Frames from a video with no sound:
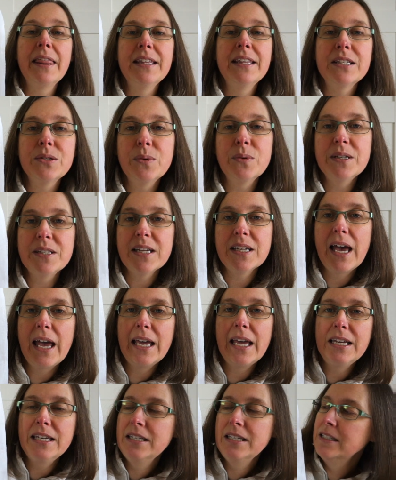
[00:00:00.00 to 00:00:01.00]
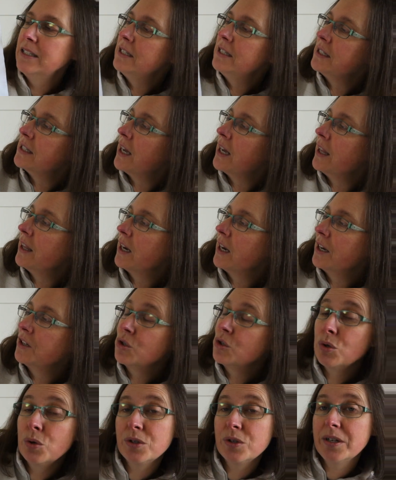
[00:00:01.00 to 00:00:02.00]
This was a design that I
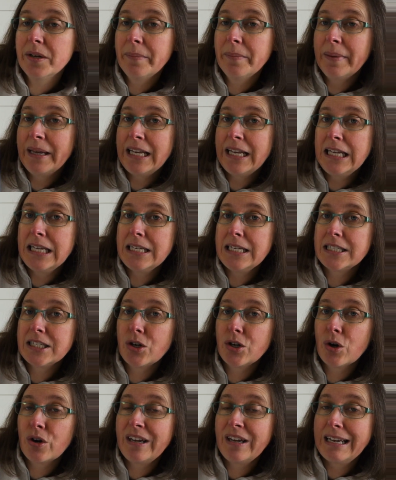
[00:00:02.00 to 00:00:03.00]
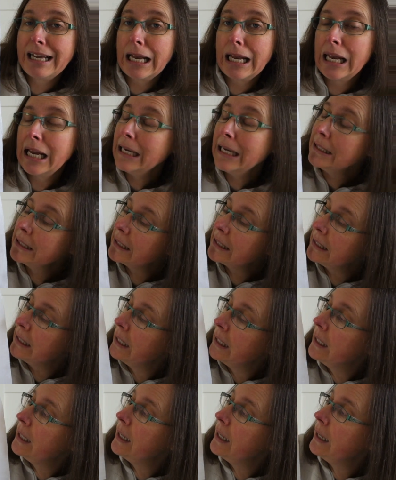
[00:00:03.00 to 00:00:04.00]
taught many years ago in a class,
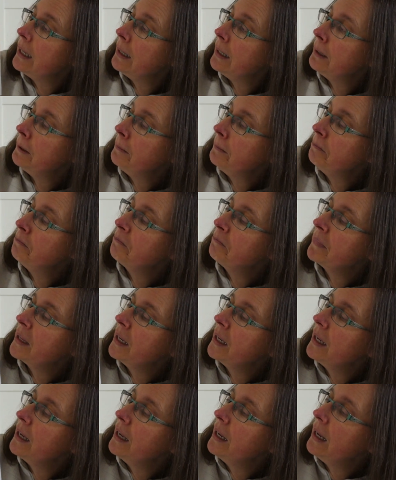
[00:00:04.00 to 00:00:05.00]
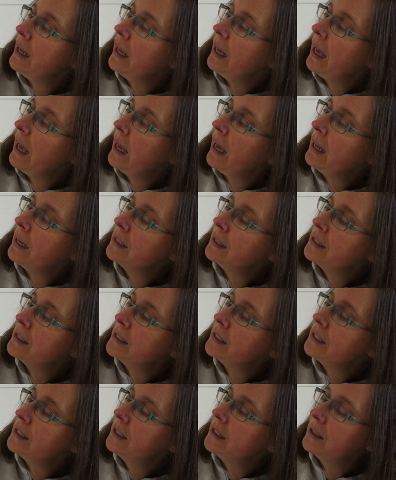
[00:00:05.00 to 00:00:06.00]

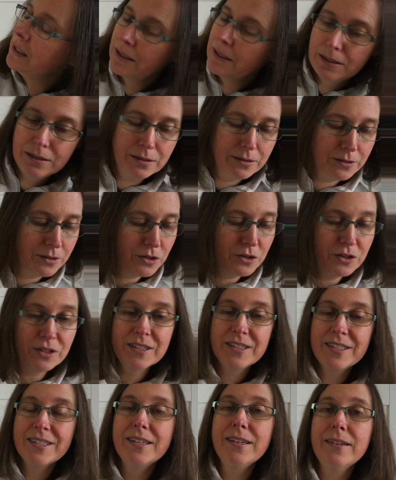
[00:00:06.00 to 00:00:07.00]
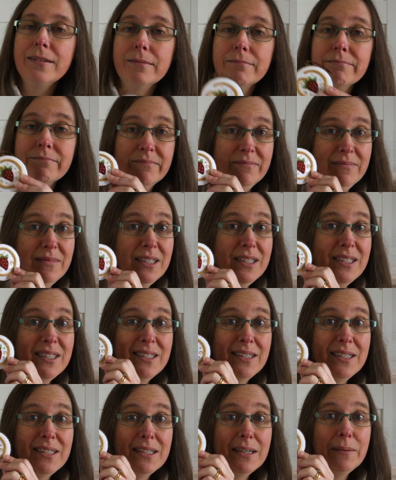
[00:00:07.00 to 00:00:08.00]
and you can see
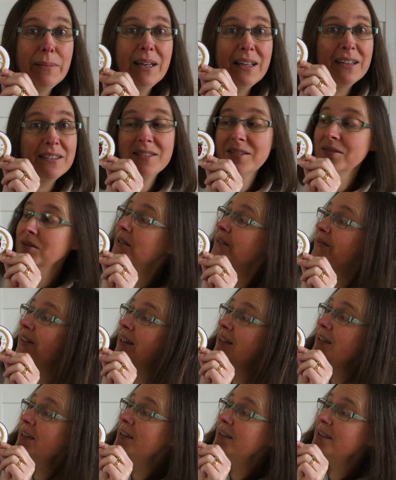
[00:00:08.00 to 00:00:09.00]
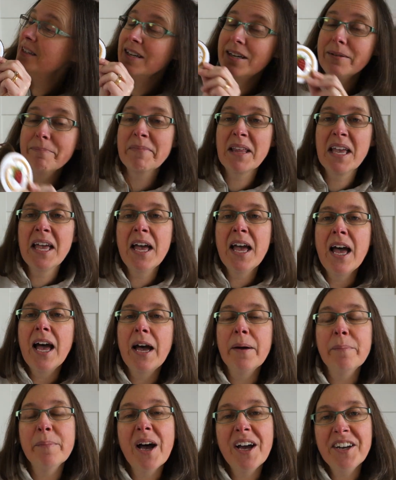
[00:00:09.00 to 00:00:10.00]
similar sorts of ideas here.
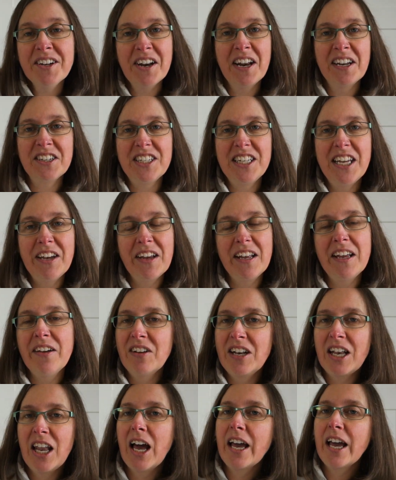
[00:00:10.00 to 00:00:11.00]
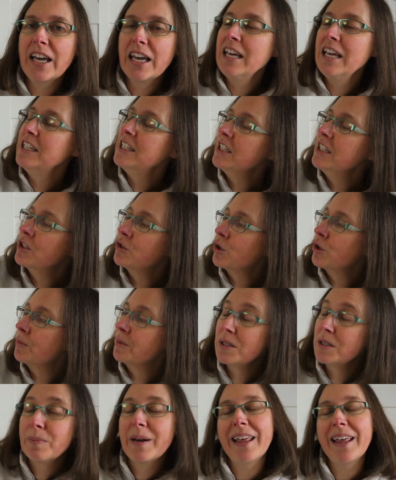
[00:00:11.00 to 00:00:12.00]
I don't actually even like eating
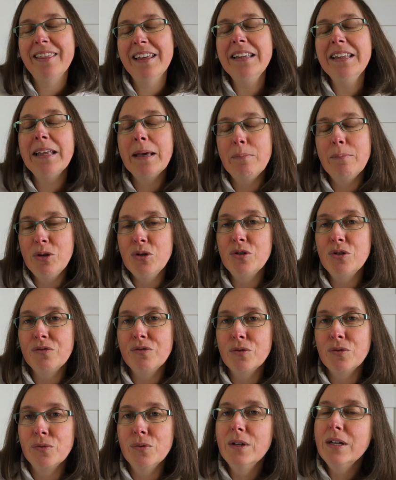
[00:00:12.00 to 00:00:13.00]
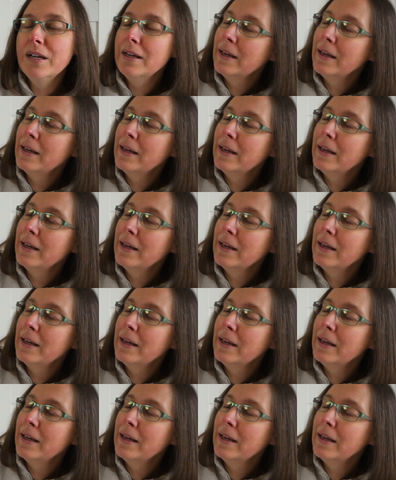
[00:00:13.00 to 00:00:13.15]
strawberries, but I think they're beautiful